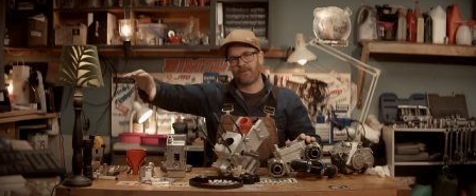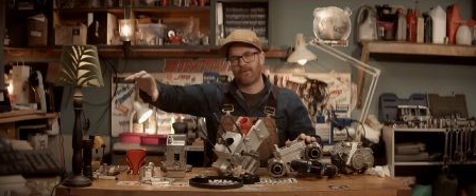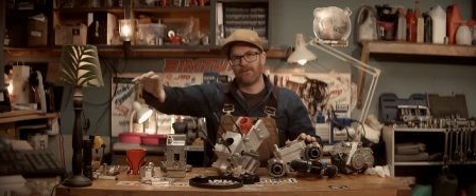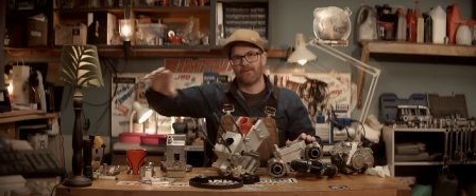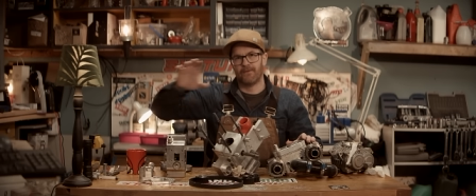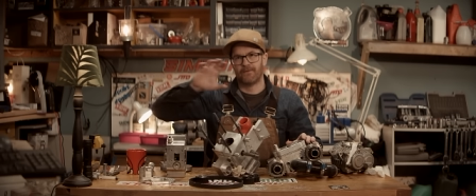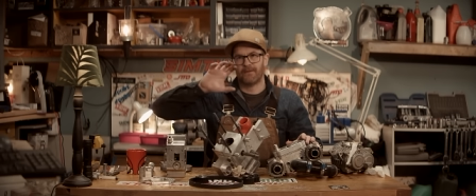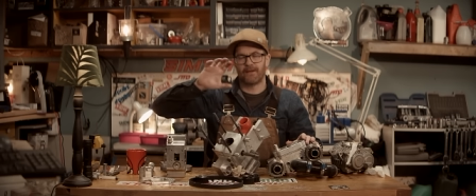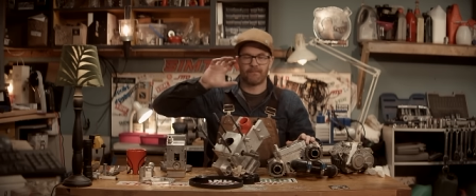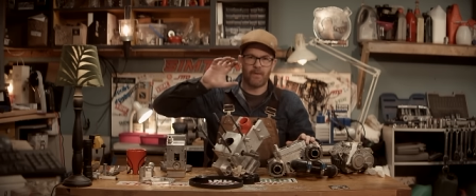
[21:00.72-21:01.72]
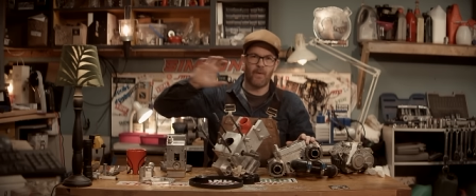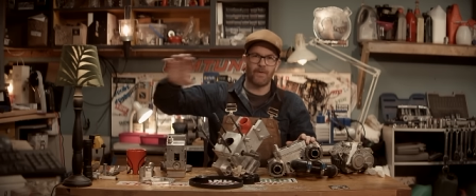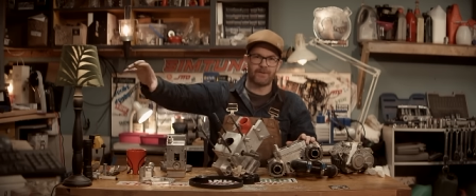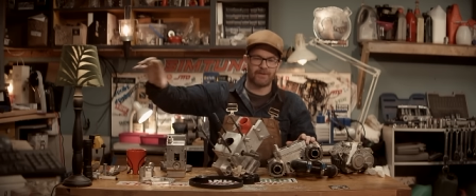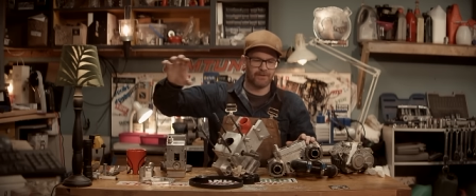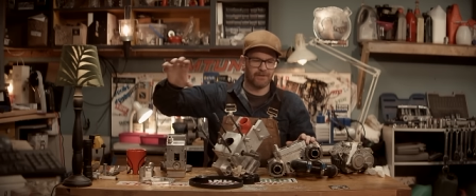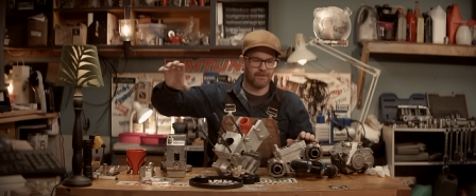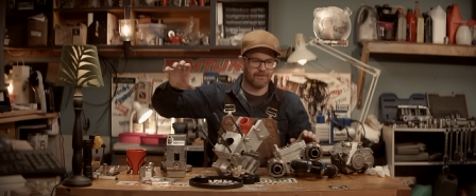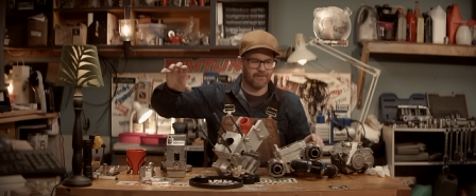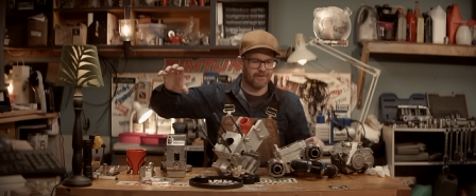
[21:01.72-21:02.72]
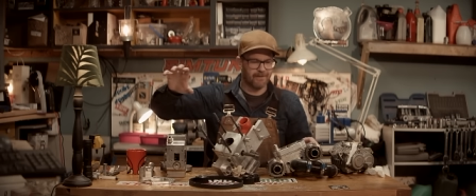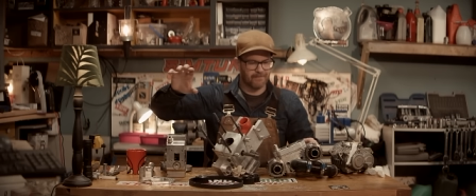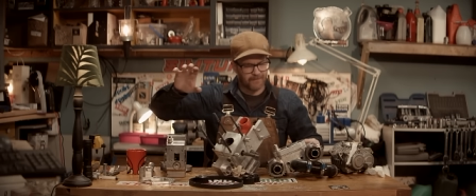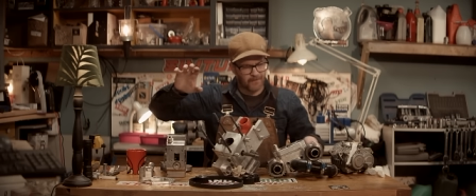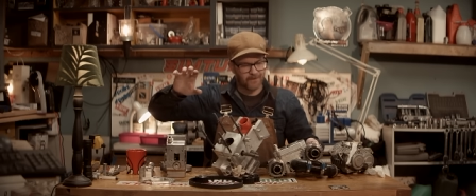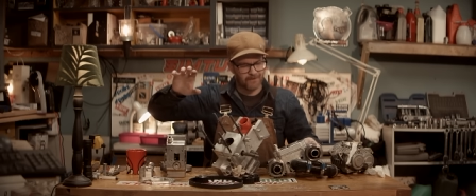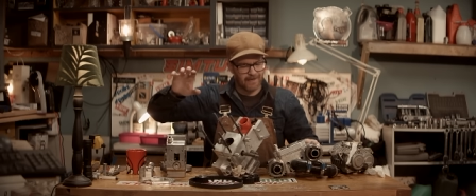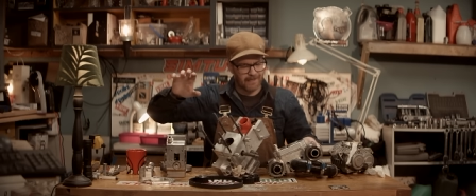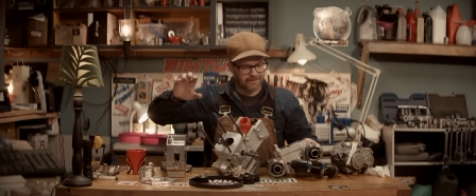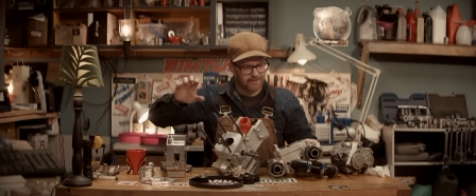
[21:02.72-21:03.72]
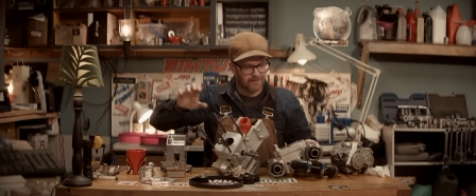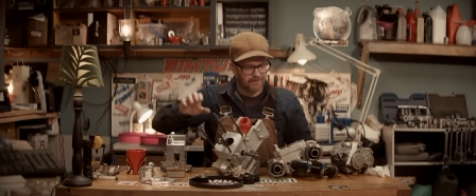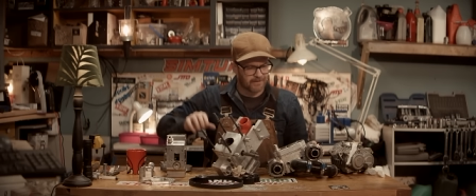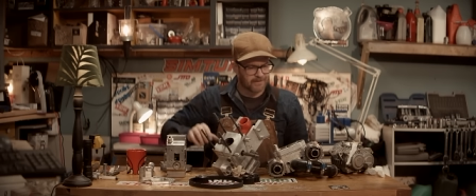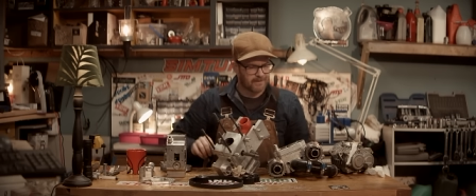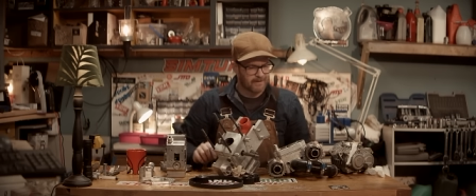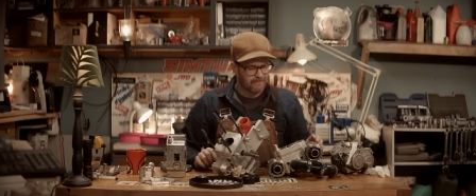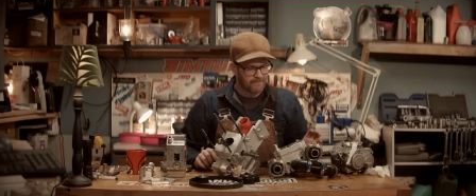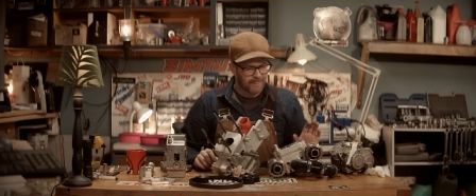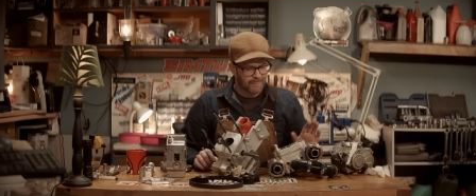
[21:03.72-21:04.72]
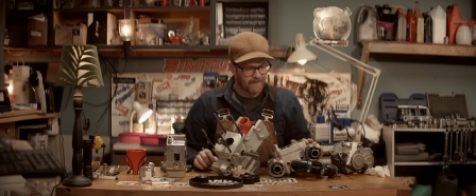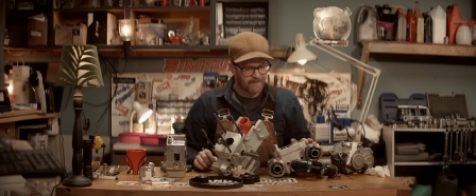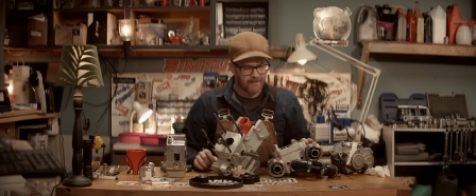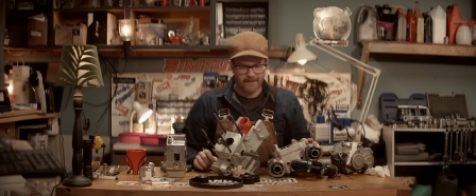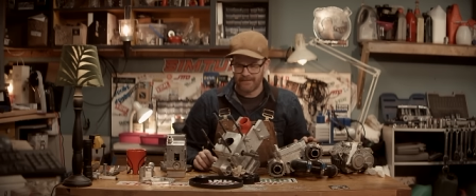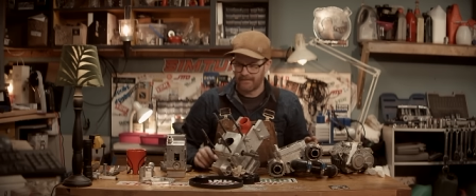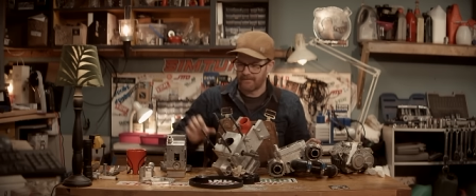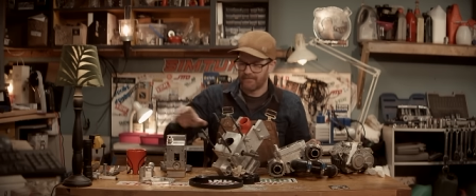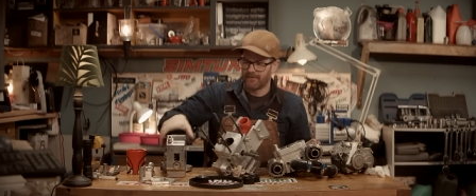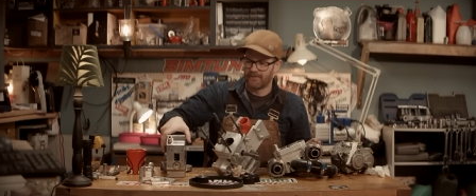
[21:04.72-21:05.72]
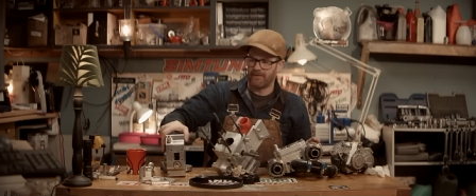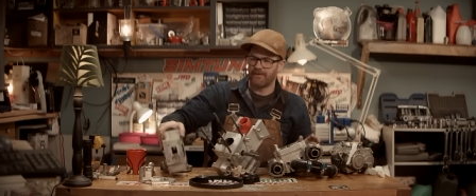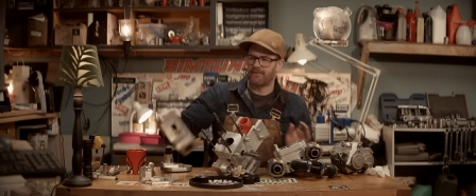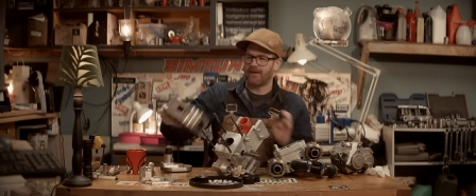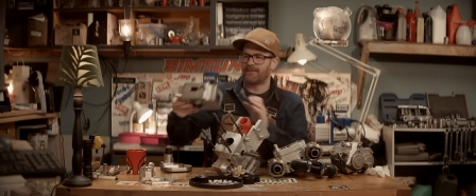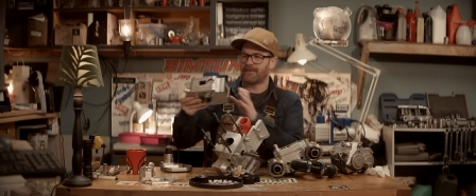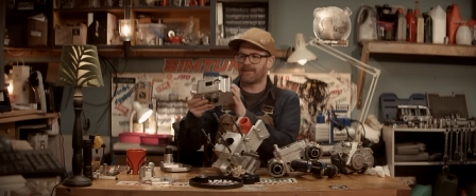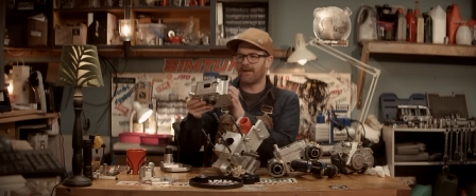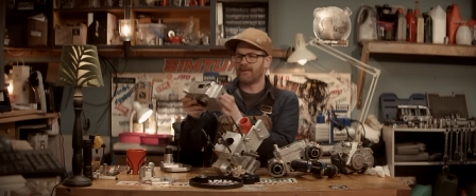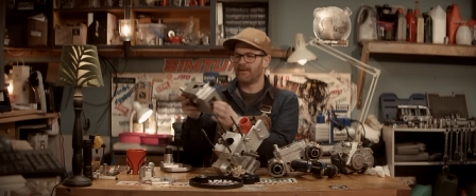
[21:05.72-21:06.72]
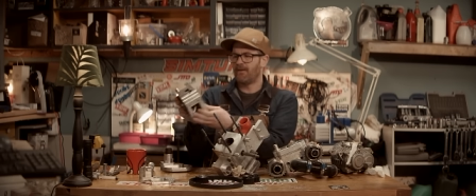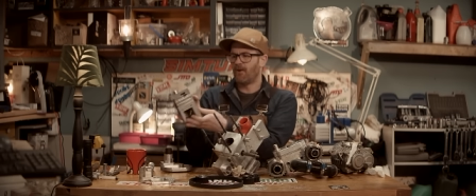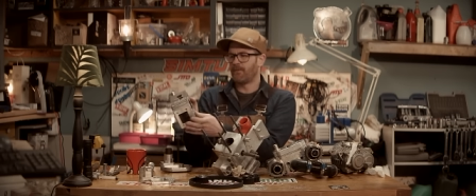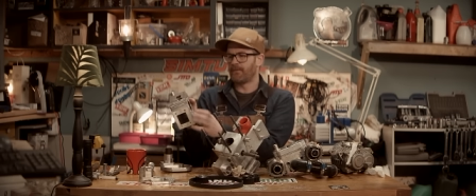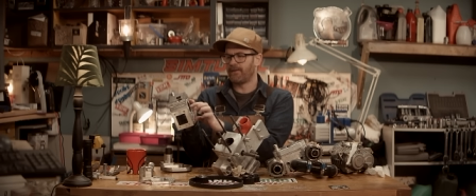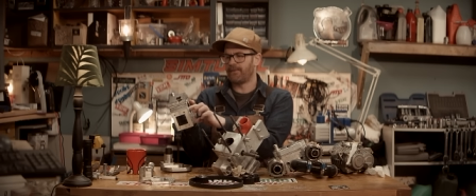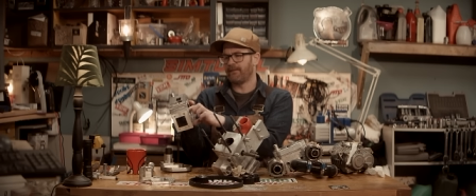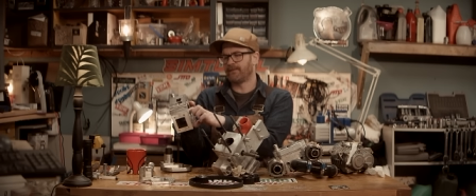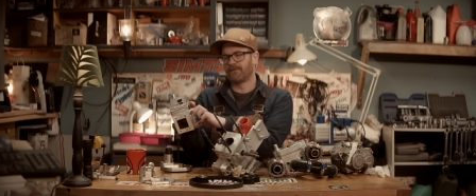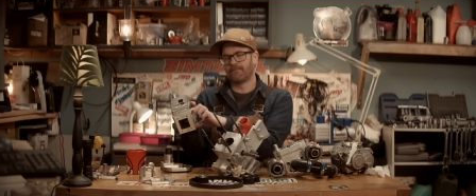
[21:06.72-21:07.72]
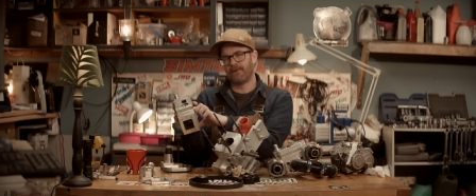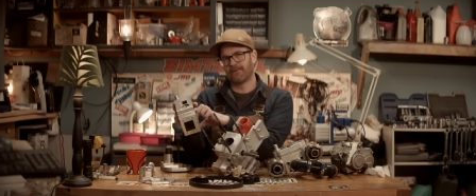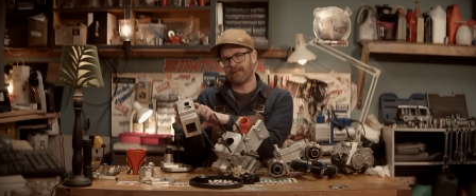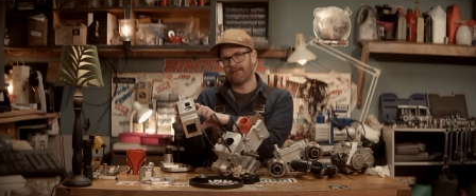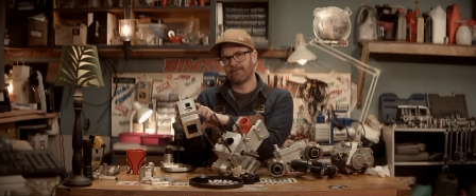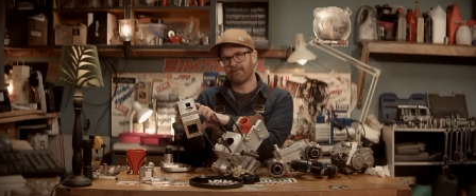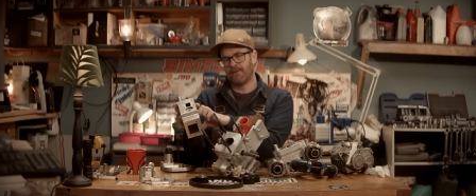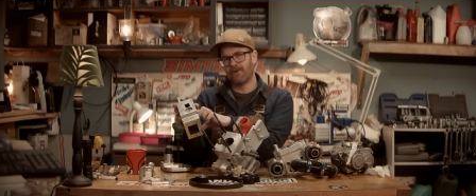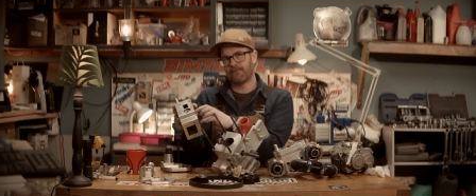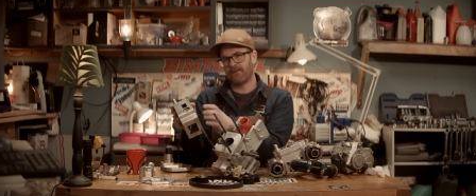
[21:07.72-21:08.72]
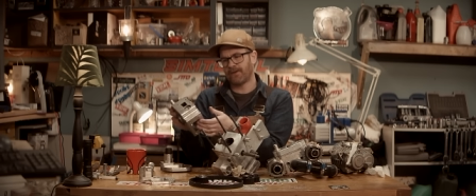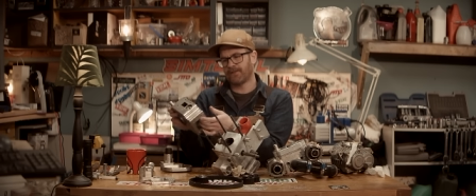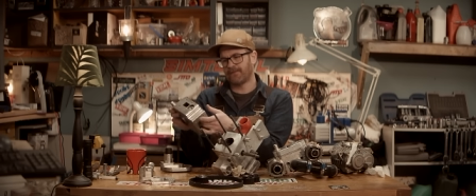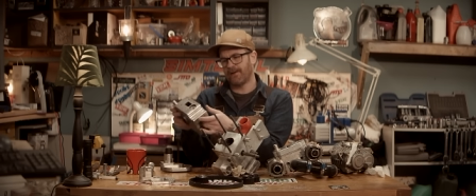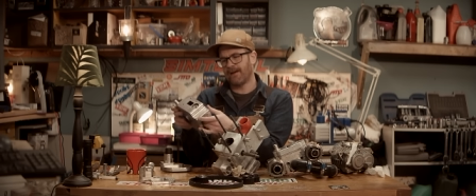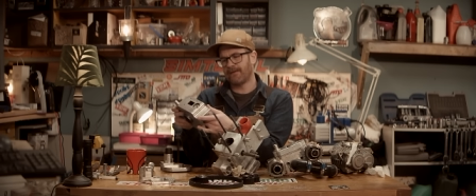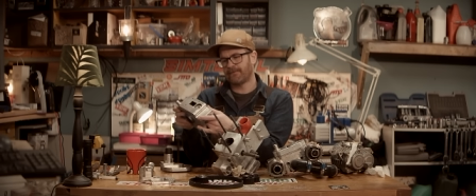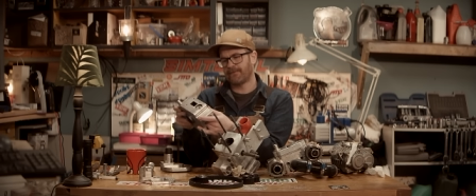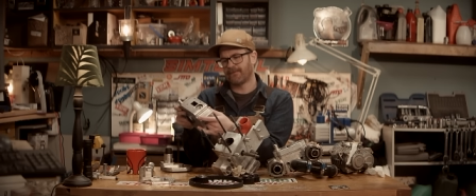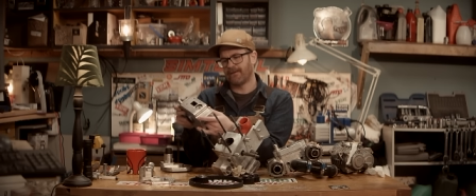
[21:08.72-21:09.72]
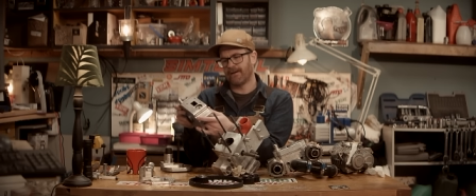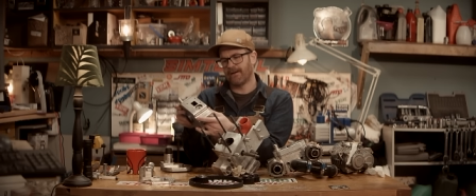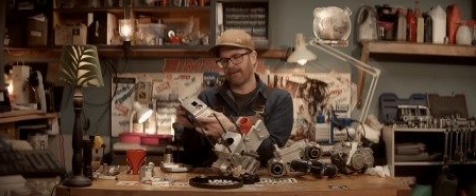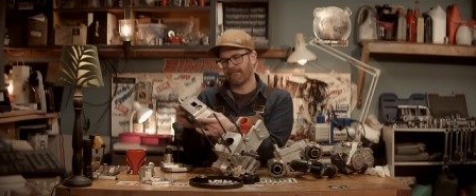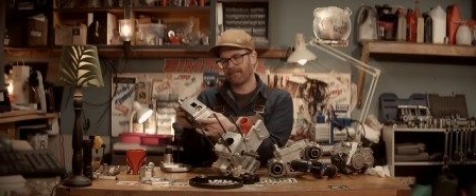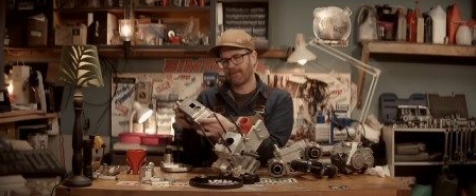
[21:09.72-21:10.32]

through like purge the cylinder before the valves close. And then with the reed valve design, hopefully be able to build even more pressure after the